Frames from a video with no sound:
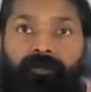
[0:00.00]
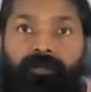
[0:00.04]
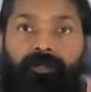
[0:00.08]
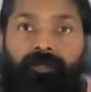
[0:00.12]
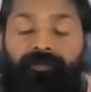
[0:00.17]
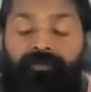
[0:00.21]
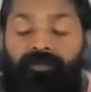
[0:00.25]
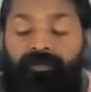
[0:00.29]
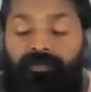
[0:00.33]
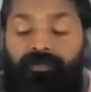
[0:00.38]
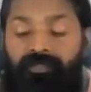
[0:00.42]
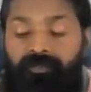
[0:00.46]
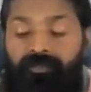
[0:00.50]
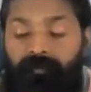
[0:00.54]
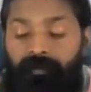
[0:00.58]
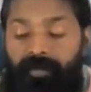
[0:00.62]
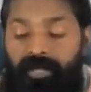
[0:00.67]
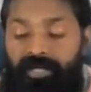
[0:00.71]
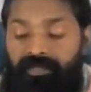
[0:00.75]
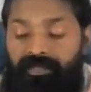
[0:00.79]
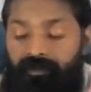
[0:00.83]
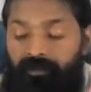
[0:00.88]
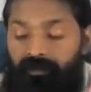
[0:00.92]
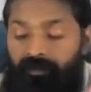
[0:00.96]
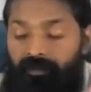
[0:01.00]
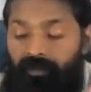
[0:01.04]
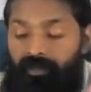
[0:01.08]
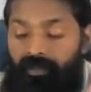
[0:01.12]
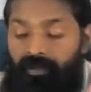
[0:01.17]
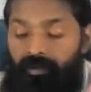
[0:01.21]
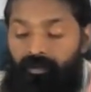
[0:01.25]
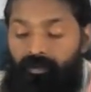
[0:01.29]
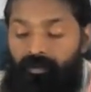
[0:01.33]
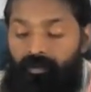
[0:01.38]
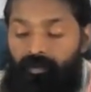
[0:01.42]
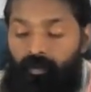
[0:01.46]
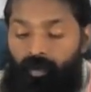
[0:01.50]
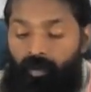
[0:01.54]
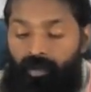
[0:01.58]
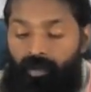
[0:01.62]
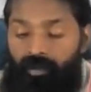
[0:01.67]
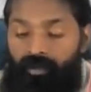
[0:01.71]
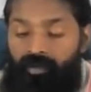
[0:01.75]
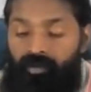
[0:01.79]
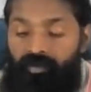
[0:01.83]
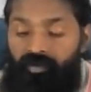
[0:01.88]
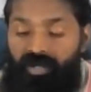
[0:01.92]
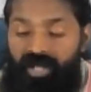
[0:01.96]
It's just basically you
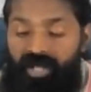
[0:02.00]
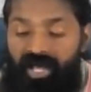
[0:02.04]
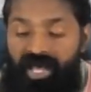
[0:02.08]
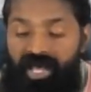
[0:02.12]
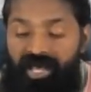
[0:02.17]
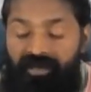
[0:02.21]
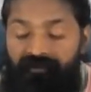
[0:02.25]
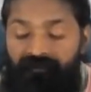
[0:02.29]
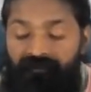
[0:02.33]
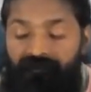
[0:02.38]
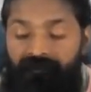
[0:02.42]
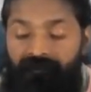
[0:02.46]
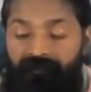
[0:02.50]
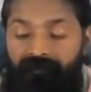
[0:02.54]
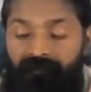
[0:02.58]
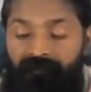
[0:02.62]
want to have